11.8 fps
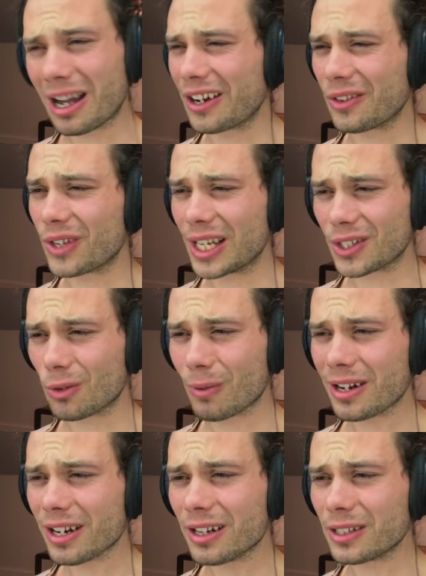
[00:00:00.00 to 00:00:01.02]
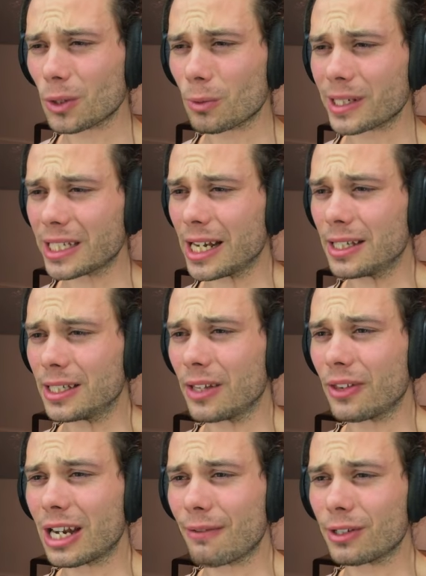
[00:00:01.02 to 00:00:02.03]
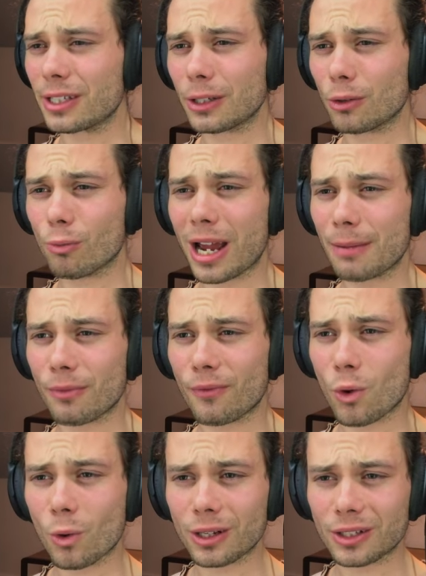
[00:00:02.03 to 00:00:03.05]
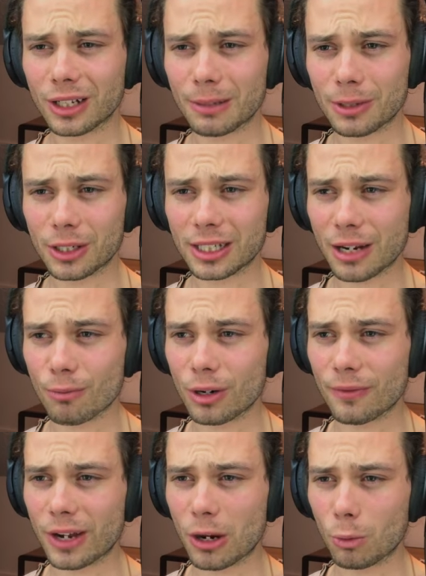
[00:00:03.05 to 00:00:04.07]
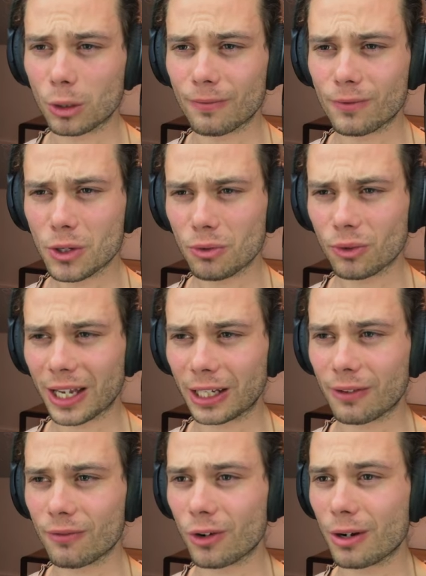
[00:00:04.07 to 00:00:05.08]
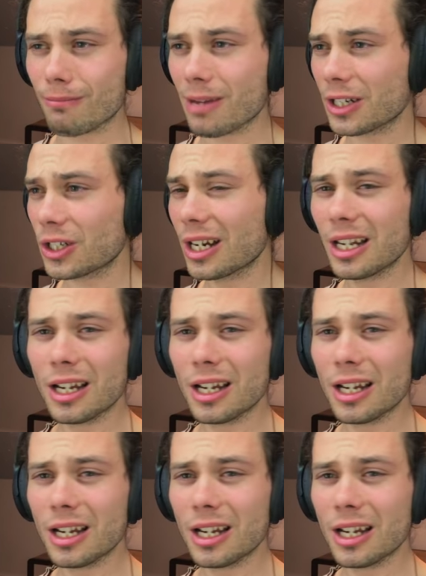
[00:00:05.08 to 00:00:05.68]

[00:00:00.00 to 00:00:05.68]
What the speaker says: I don't think so. Round 80 is always easier than every single round before it. So let me just get rid of all of you. Thank you very much.